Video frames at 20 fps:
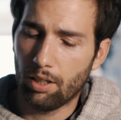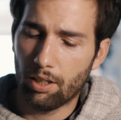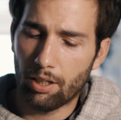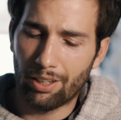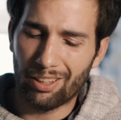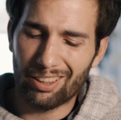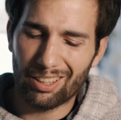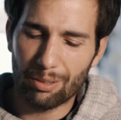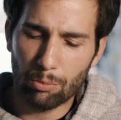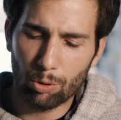
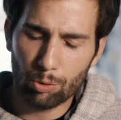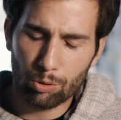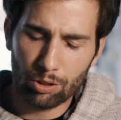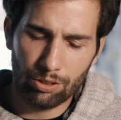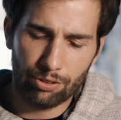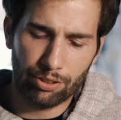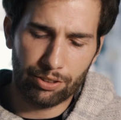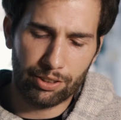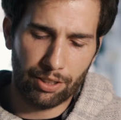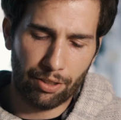And the most
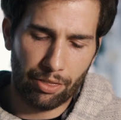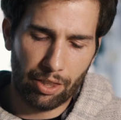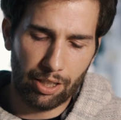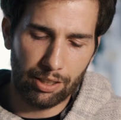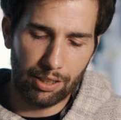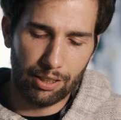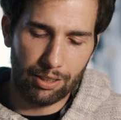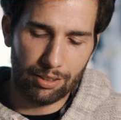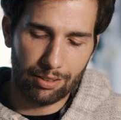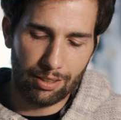interesting
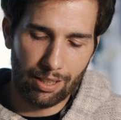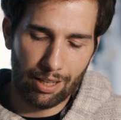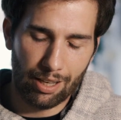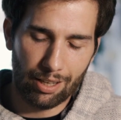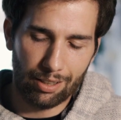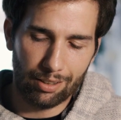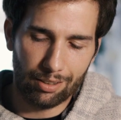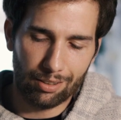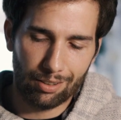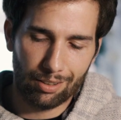thing is
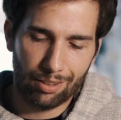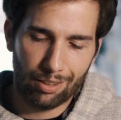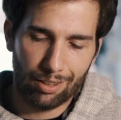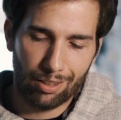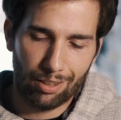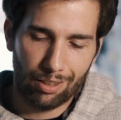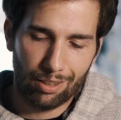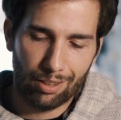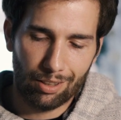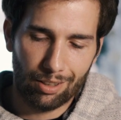that
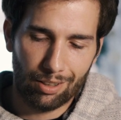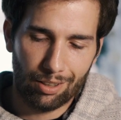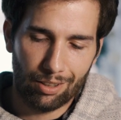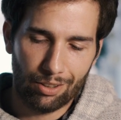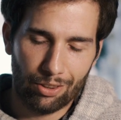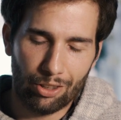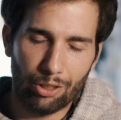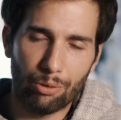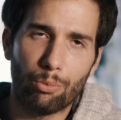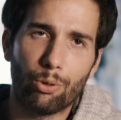
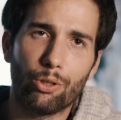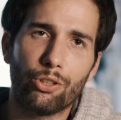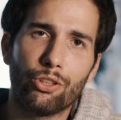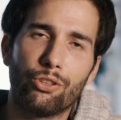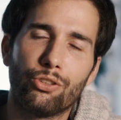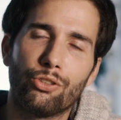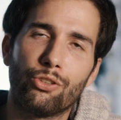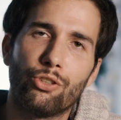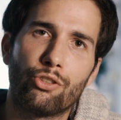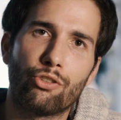the more
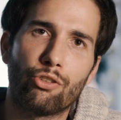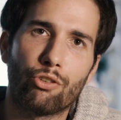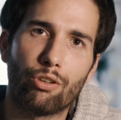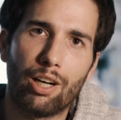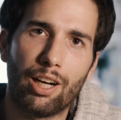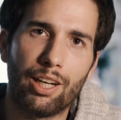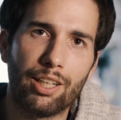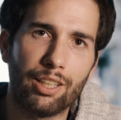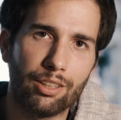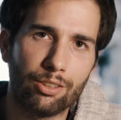you
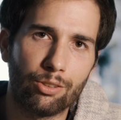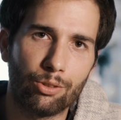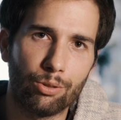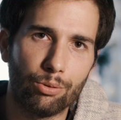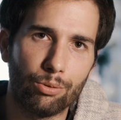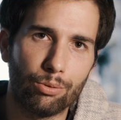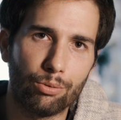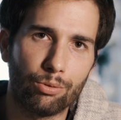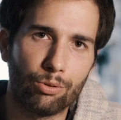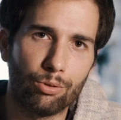try
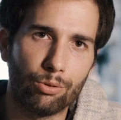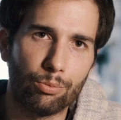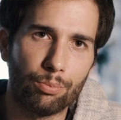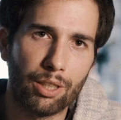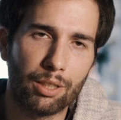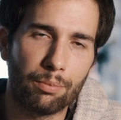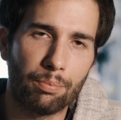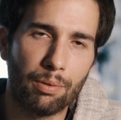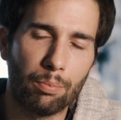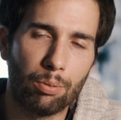to
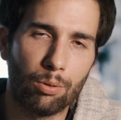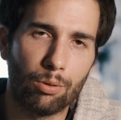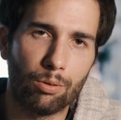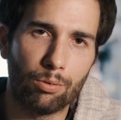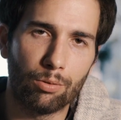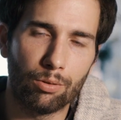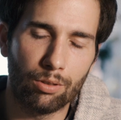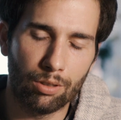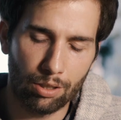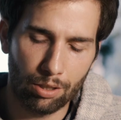make
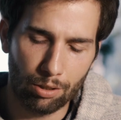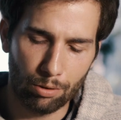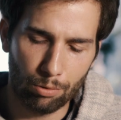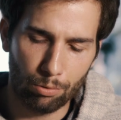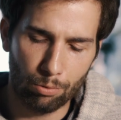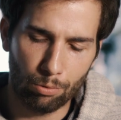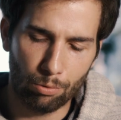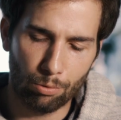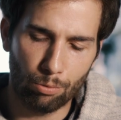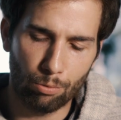people
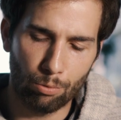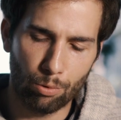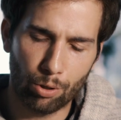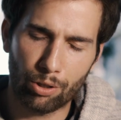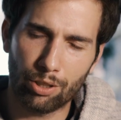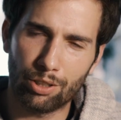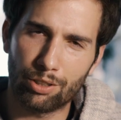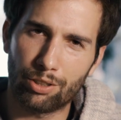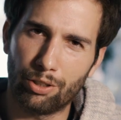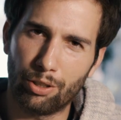
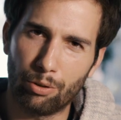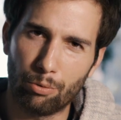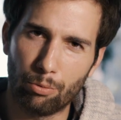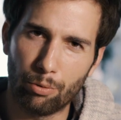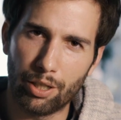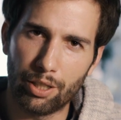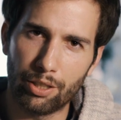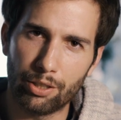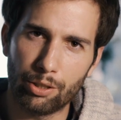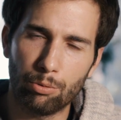work in a certain
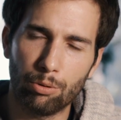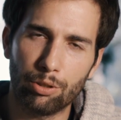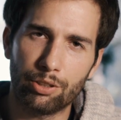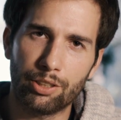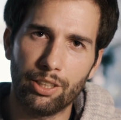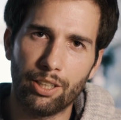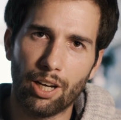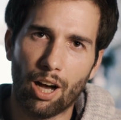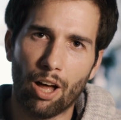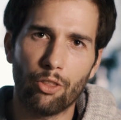way, you will
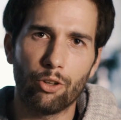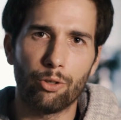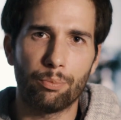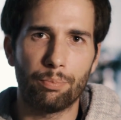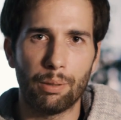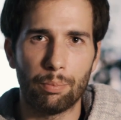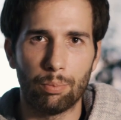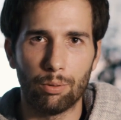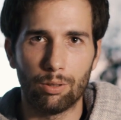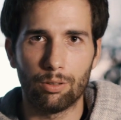see other
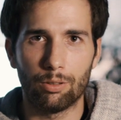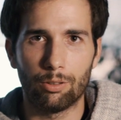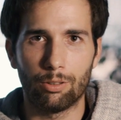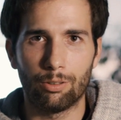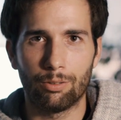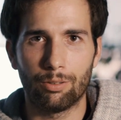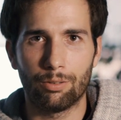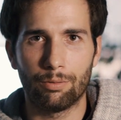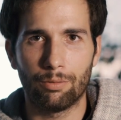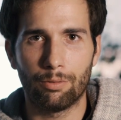people
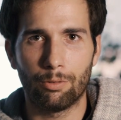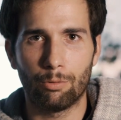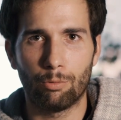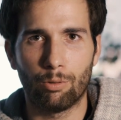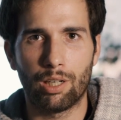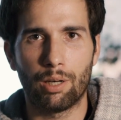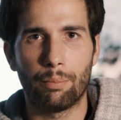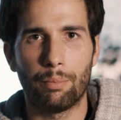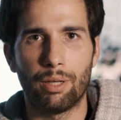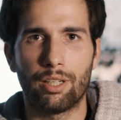
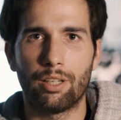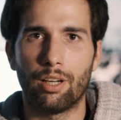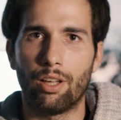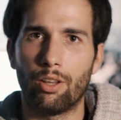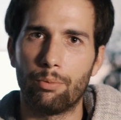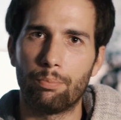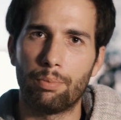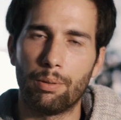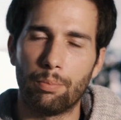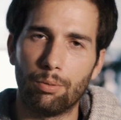want to make
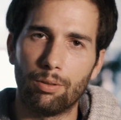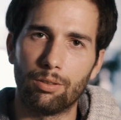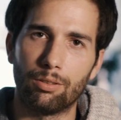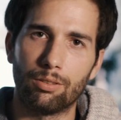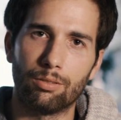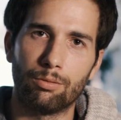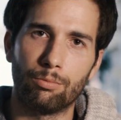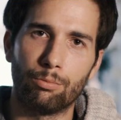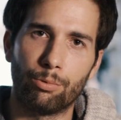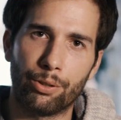other people
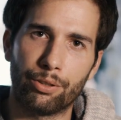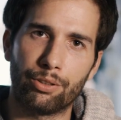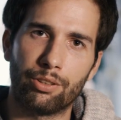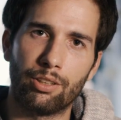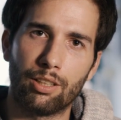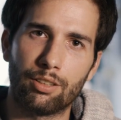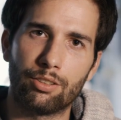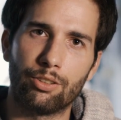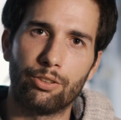work that